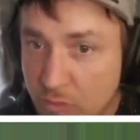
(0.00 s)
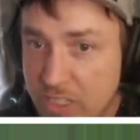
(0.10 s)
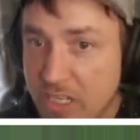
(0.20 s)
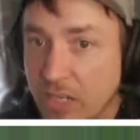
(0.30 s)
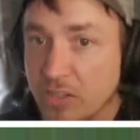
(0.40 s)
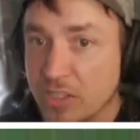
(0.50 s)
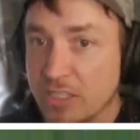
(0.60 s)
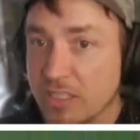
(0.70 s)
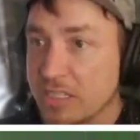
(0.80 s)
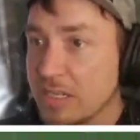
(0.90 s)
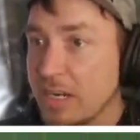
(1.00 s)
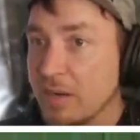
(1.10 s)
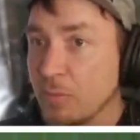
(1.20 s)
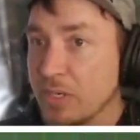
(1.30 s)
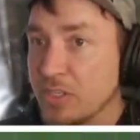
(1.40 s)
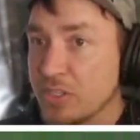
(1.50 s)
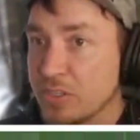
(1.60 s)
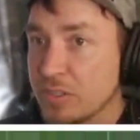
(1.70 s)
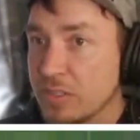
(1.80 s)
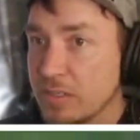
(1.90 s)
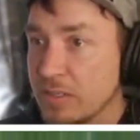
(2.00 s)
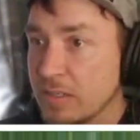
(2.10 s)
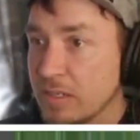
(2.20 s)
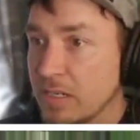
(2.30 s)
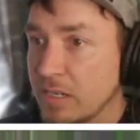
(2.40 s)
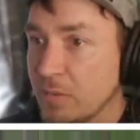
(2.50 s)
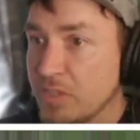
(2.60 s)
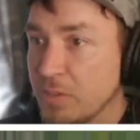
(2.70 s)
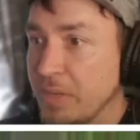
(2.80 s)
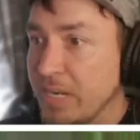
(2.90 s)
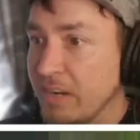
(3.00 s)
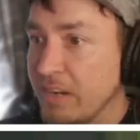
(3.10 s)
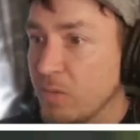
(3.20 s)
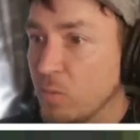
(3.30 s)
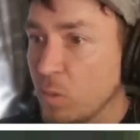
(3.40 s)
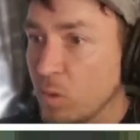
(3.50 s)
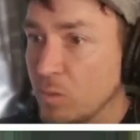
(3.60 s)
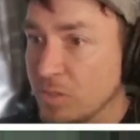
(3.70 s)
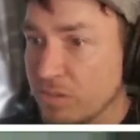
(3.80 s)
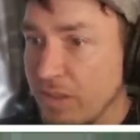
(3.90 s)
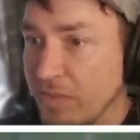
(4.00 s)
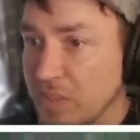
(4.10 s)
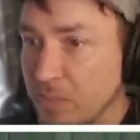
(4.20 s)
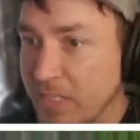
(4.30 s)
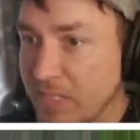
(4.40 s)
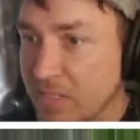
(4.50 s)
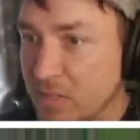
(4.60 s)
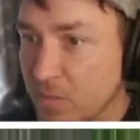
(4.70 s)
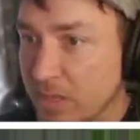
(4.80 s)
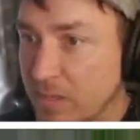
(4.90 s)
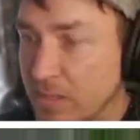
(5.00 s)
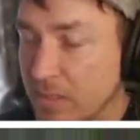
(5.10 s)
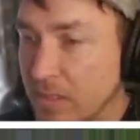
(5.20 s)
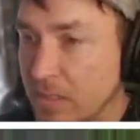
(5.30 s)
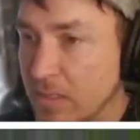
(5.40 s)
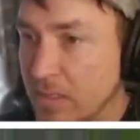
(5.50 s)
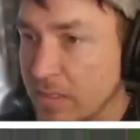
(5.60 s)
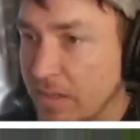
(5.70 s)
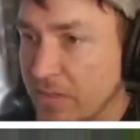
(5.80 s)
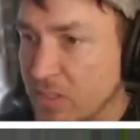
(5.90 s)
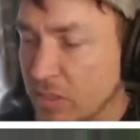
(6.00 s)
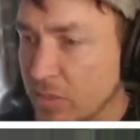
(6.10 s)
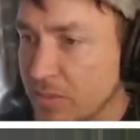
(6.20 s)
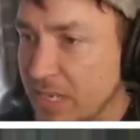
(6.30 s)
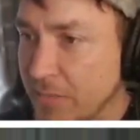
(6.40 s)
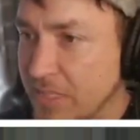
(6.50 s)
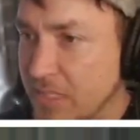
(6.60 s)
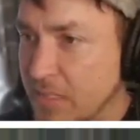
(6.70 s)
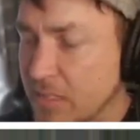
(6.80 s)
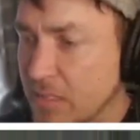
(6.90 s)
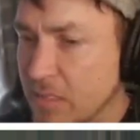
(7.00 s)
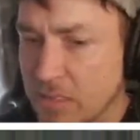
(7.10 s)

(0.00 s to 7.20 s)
do the dungeons, which appear in the walls around these places as well. That thing's not going to attack me, is it?